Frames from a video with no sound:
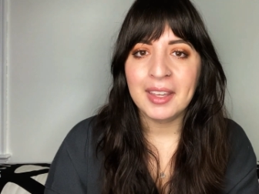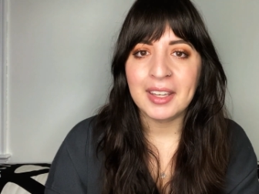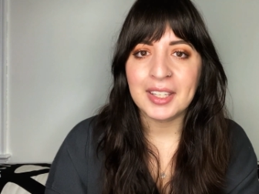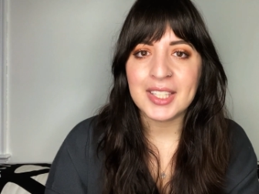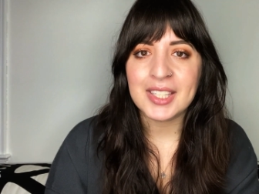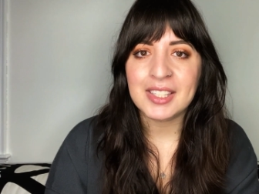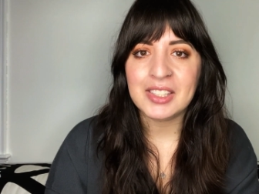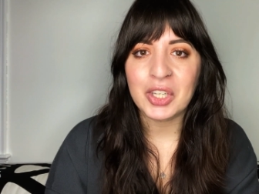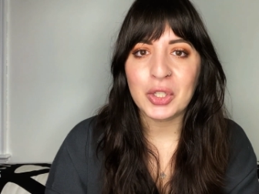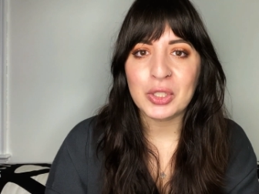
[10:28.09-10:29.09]

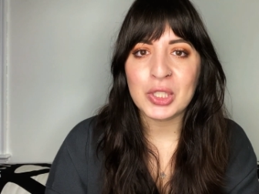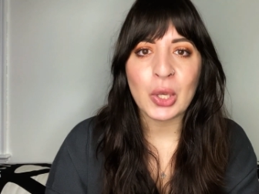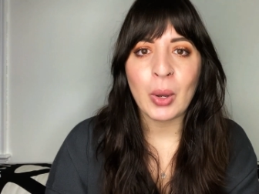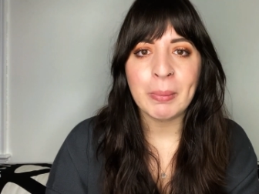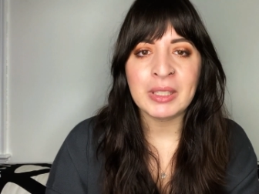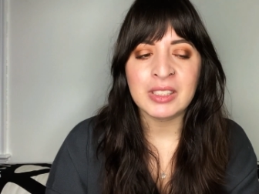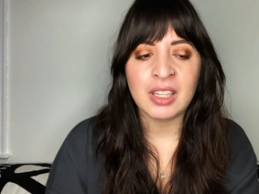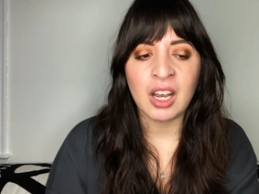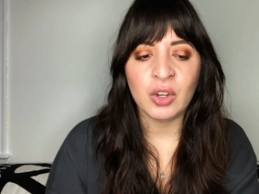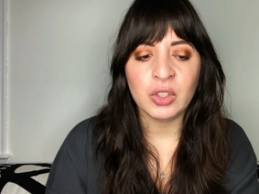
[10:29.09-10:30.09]
it's so up and
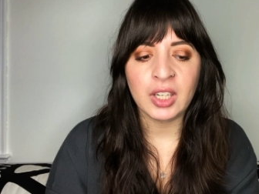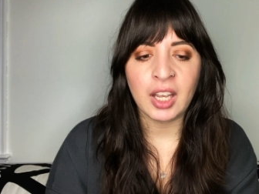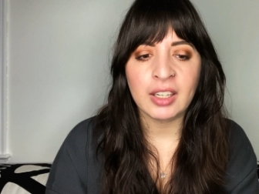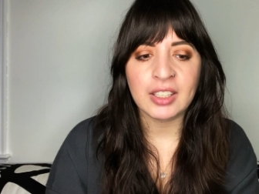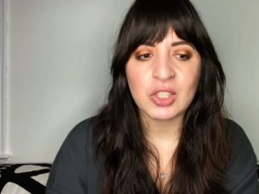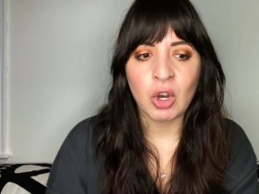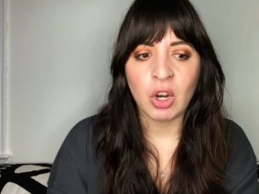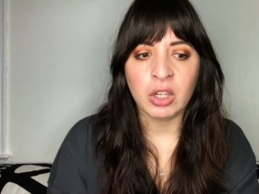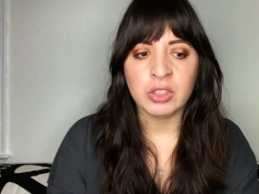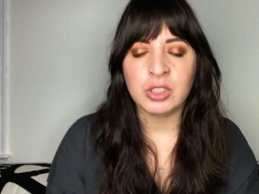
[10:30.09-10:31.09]
down, and it's
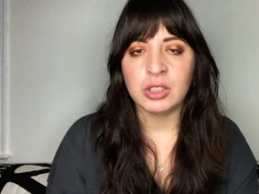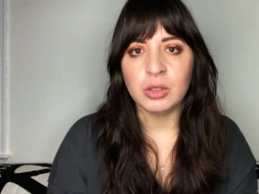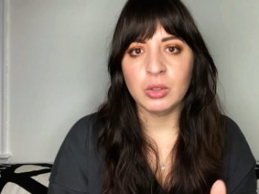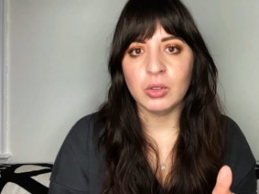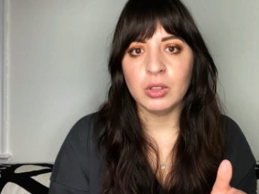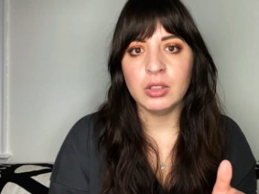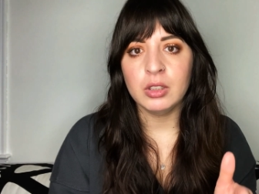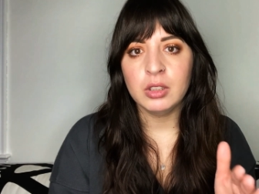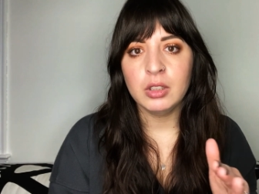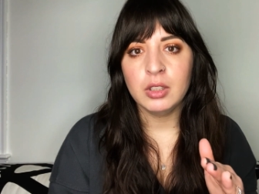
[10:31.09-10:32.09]
hard to
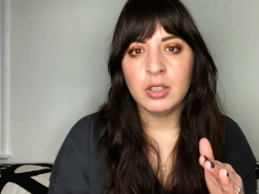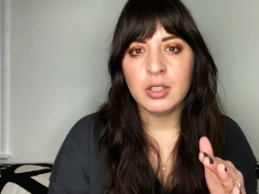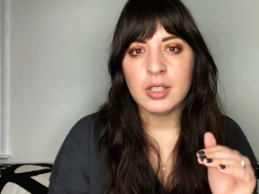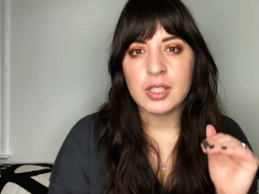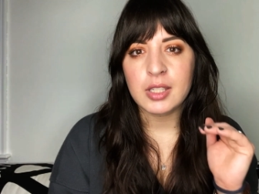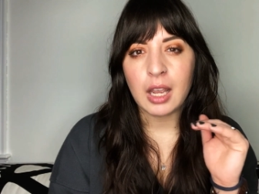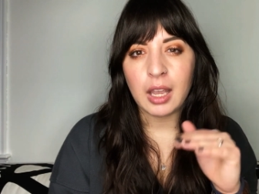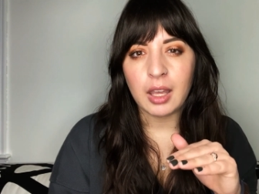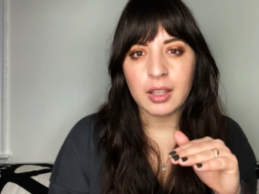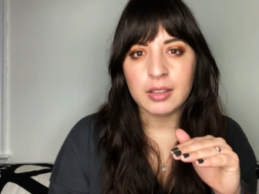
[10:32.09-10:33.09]

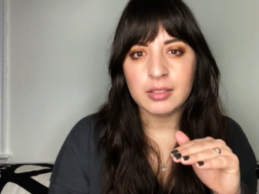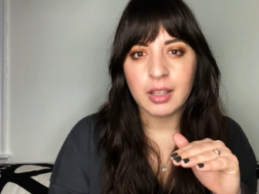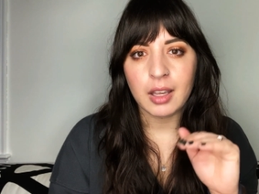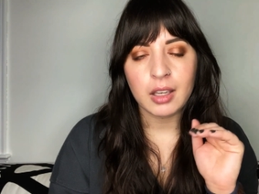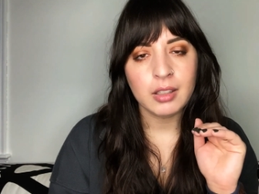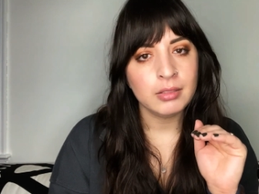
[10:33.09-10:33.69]
stay like